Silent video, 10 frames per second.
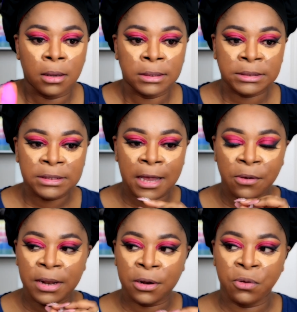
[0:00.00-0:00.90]
See
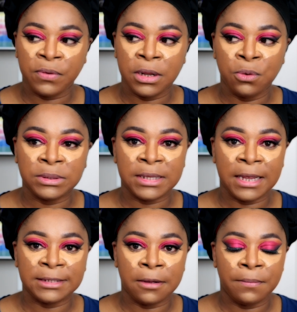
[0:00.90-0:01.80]
how that already looks
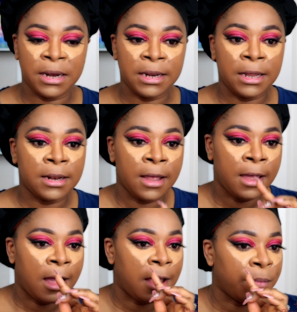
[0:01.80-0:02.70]
nice and blended?
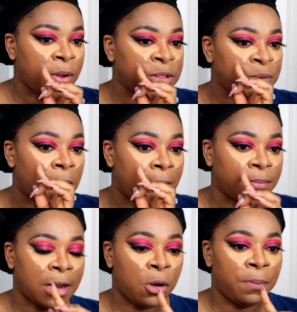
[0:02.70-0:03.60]
I'm going to
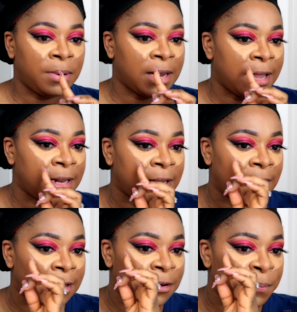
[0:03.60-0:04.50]
now blend
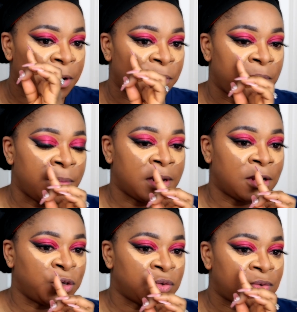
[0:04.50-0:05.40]
the
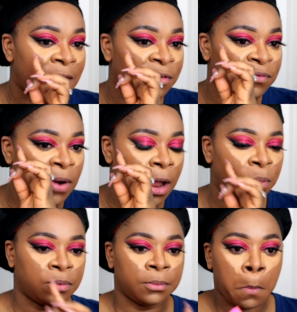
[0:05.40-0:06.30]
perimeter just around.